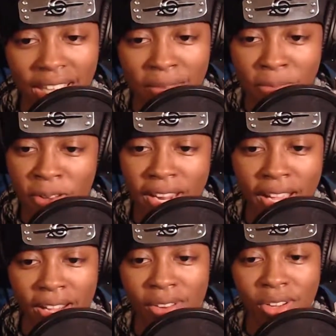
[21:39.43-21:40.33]
put
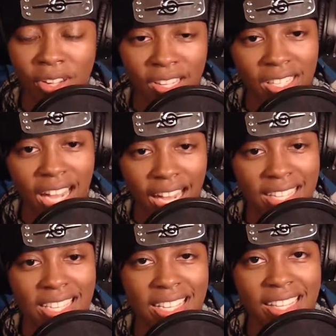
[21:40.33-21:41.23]
out
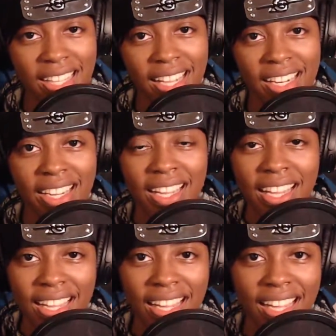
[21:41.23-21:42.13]
content that
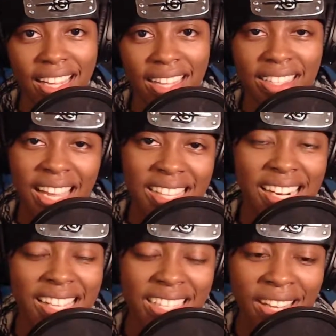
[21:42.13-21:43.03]
not that I
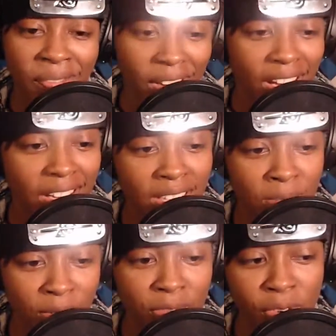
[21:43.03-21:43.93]
didn't like my content
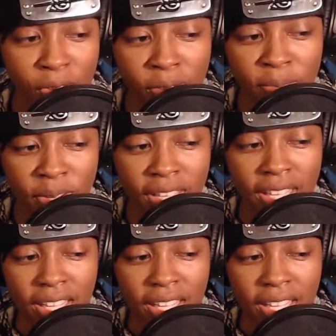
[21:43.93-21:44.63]
before, but